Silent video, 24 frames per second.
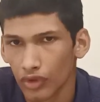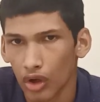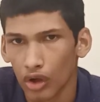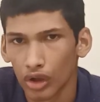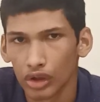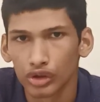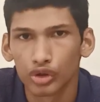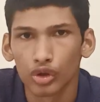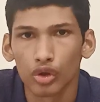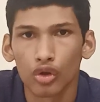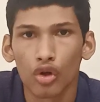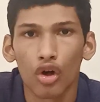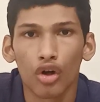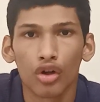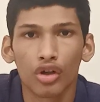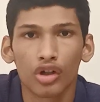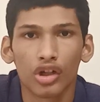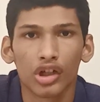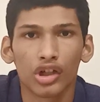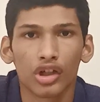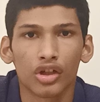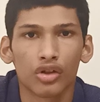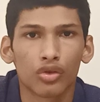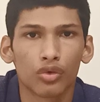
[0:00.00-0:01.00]
Also,
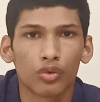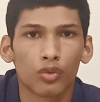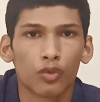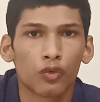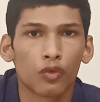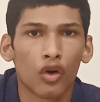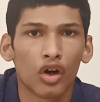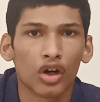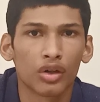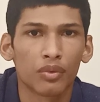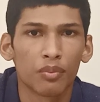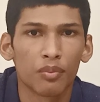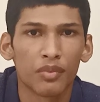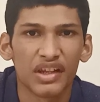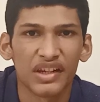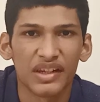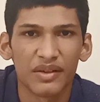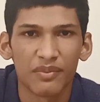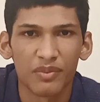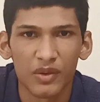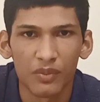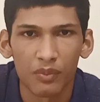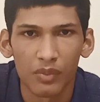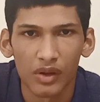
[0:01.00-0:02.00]
contrary to what
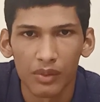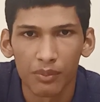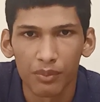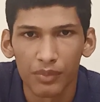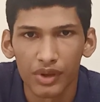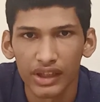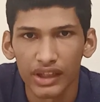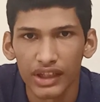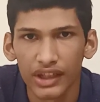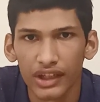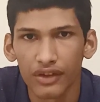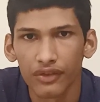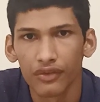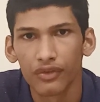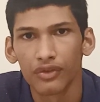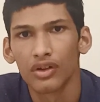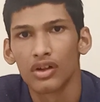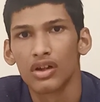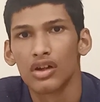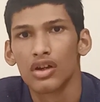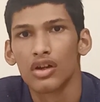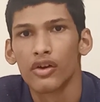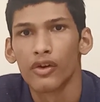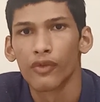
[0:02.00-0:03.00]
many people
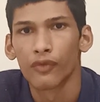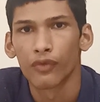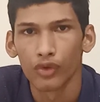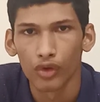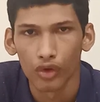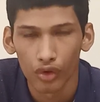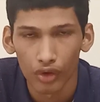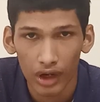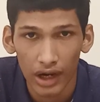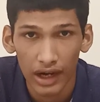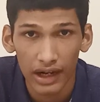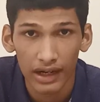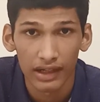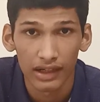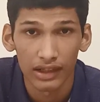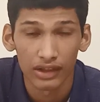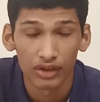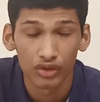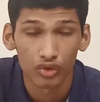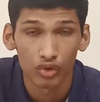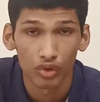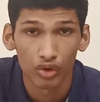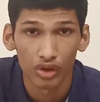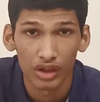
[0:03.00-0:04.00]
believe, fluoride
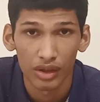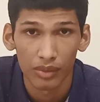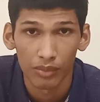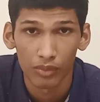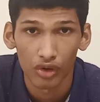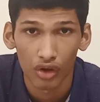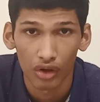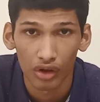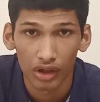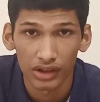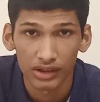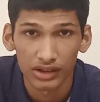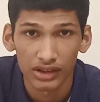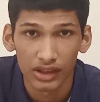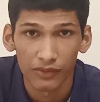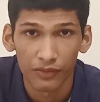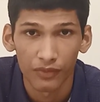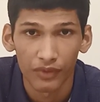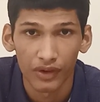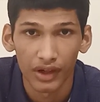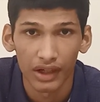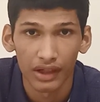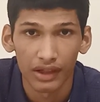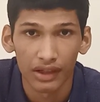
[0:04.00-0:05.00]
and sodium lauryl
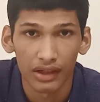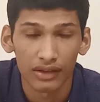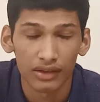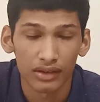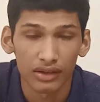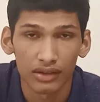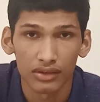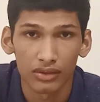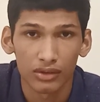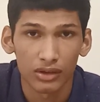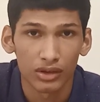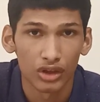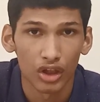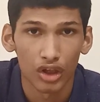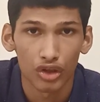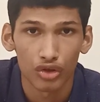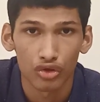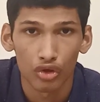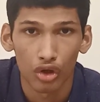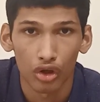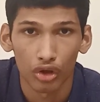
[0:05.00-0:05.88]
sulfate does